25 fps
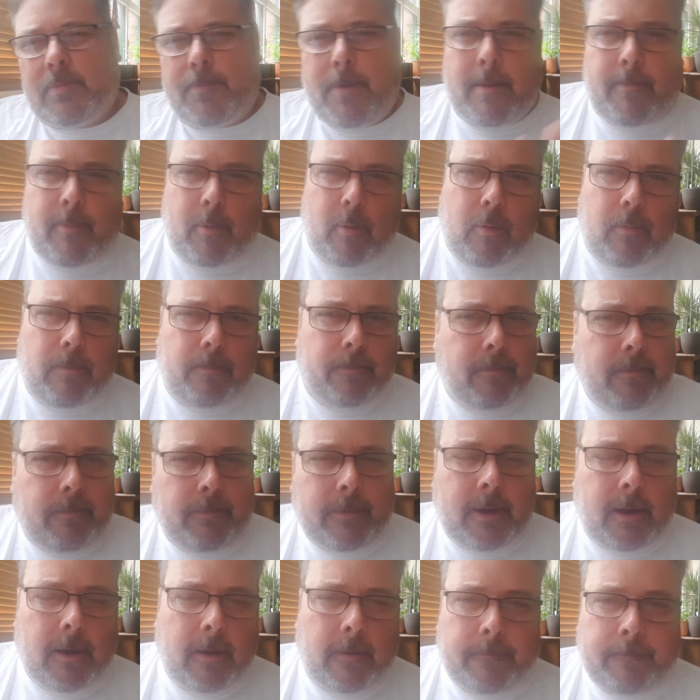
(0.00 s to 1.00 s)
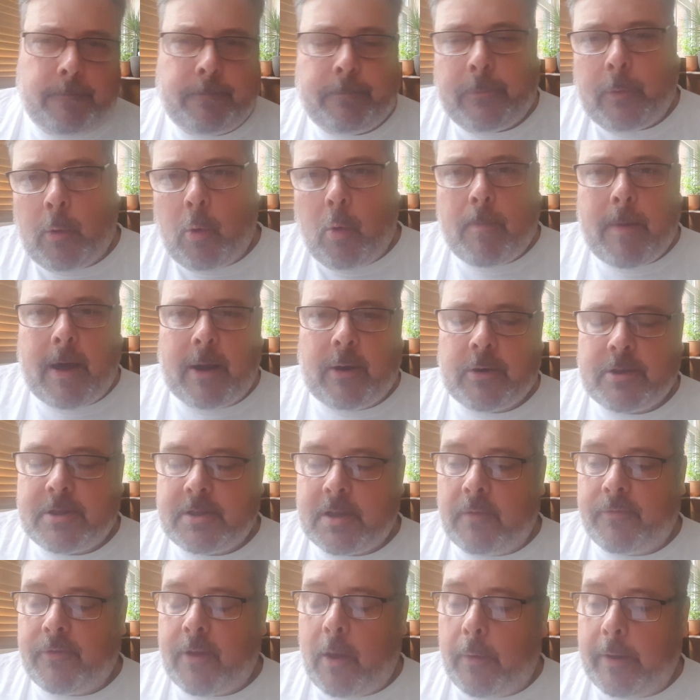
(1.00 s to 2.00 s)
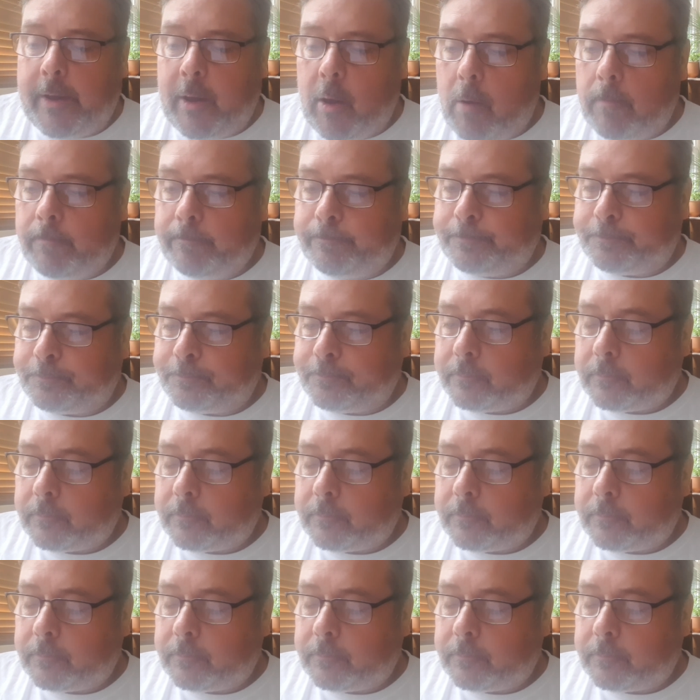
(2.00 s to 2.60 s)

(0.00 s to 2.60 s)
of people, all manner of stuff going on.